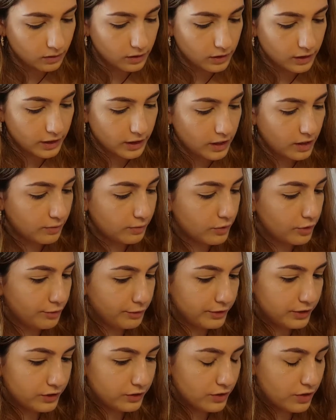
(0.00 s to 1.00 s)
And I'm
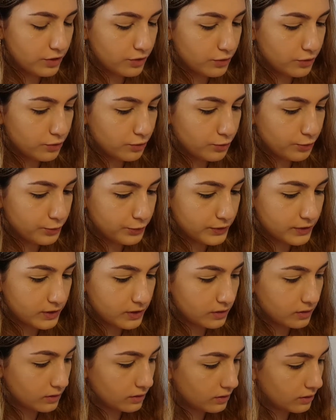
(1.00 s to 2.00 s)
going to use
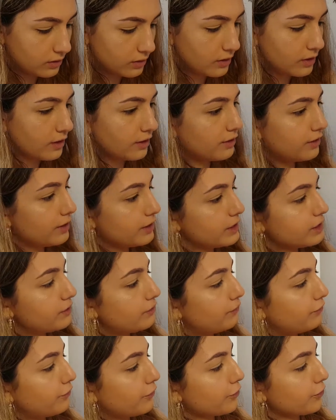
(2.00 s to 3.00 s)
this
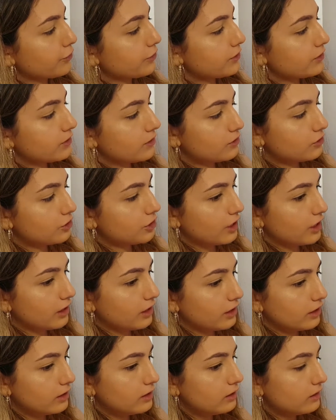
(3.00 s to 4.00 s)
first
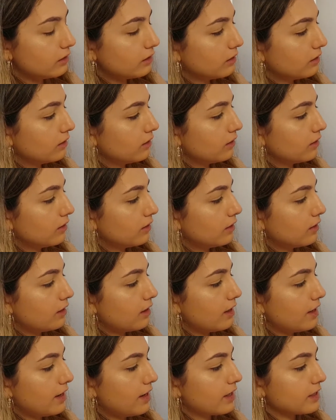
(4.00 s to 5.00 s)
shade
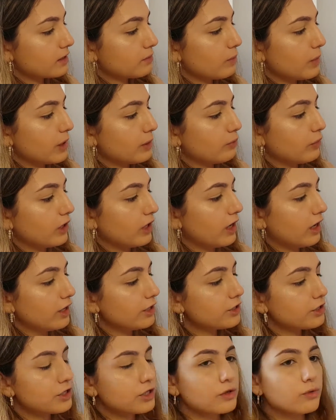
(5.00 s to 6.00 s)
as my
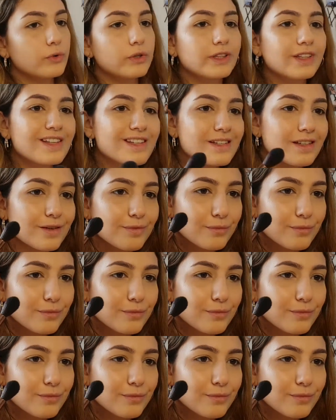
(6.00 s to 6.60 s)
blush with the same